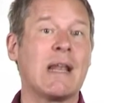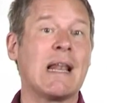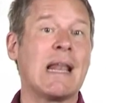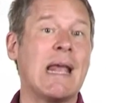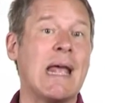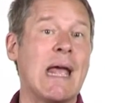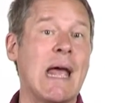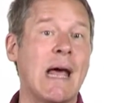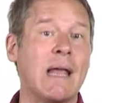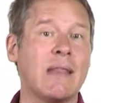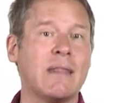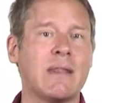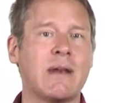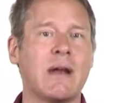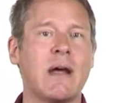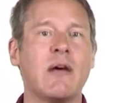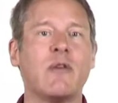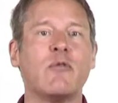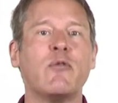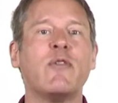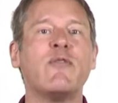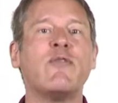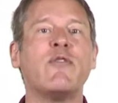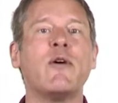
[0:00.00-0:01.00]
Leandra
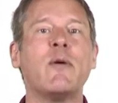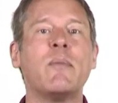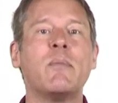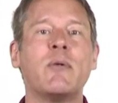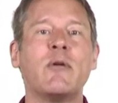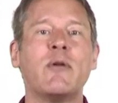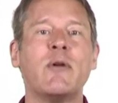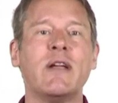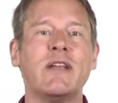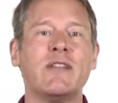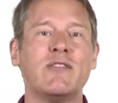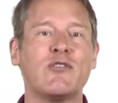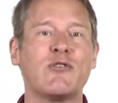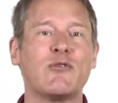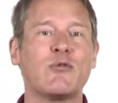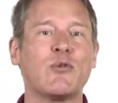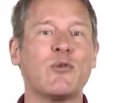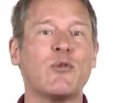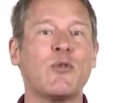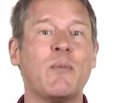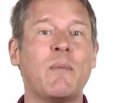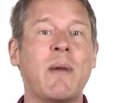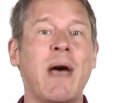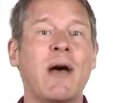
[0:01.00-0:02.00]
reverberates
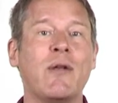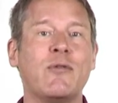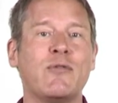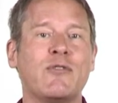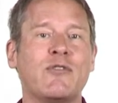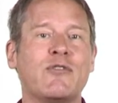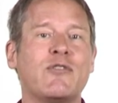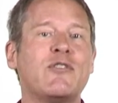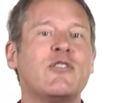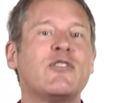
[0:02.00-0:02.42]
through the mountains.